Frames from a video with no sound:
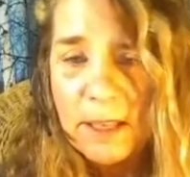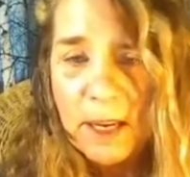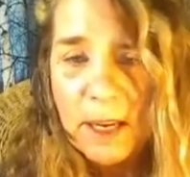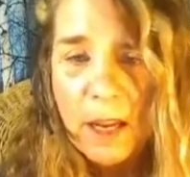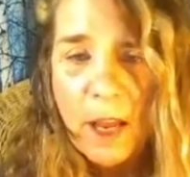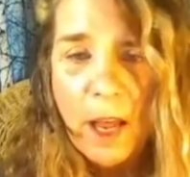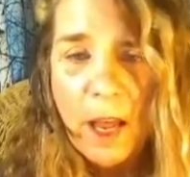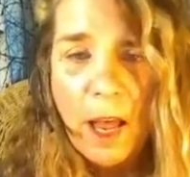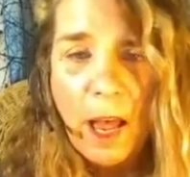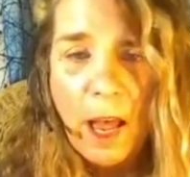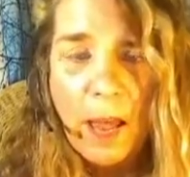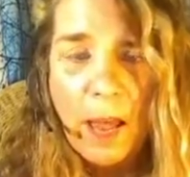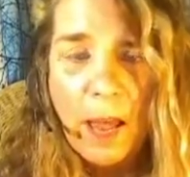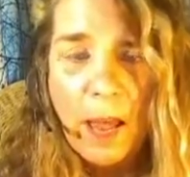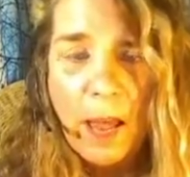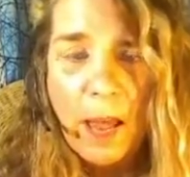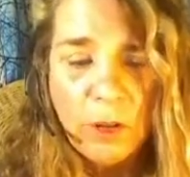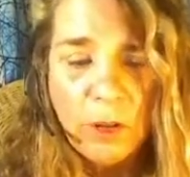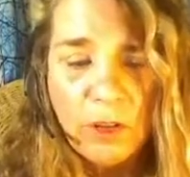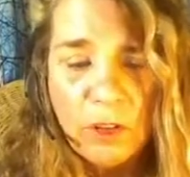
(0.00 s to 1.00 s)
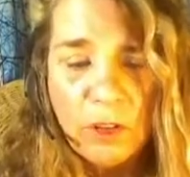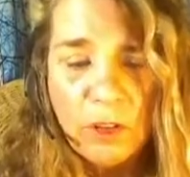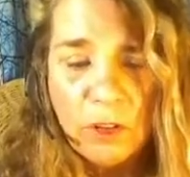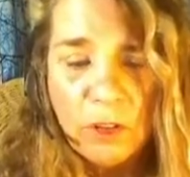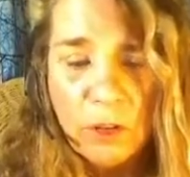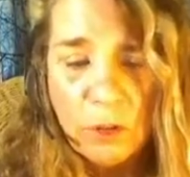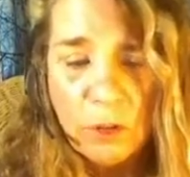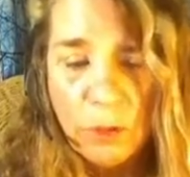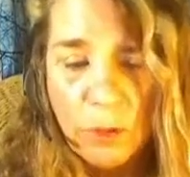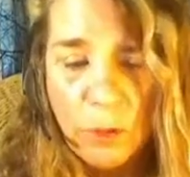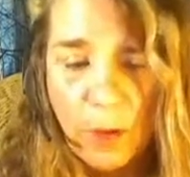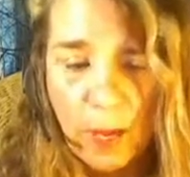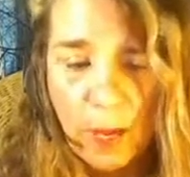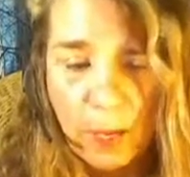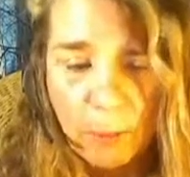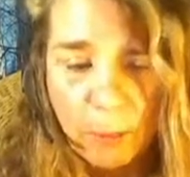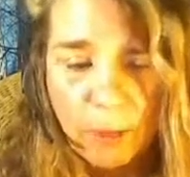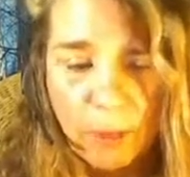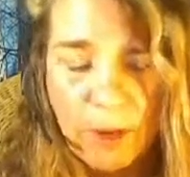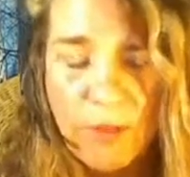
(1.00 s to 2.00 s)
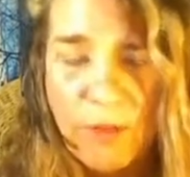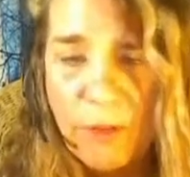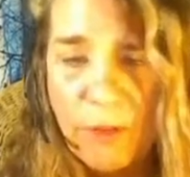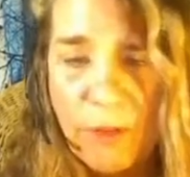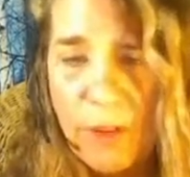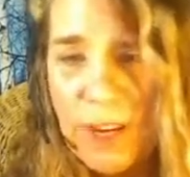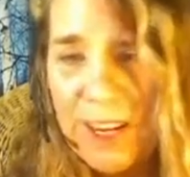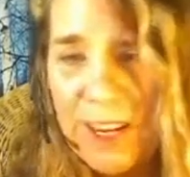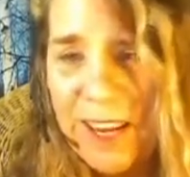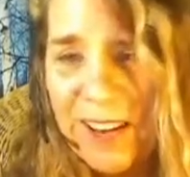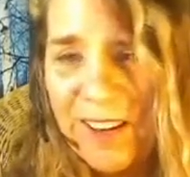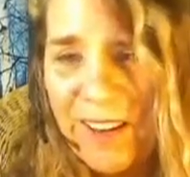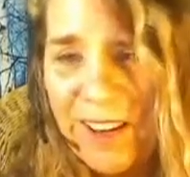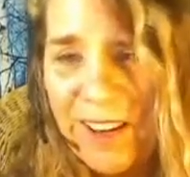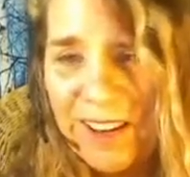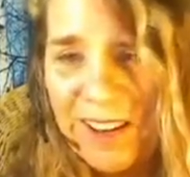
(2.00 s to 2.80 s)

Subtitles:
I'm going to do a brief reading on you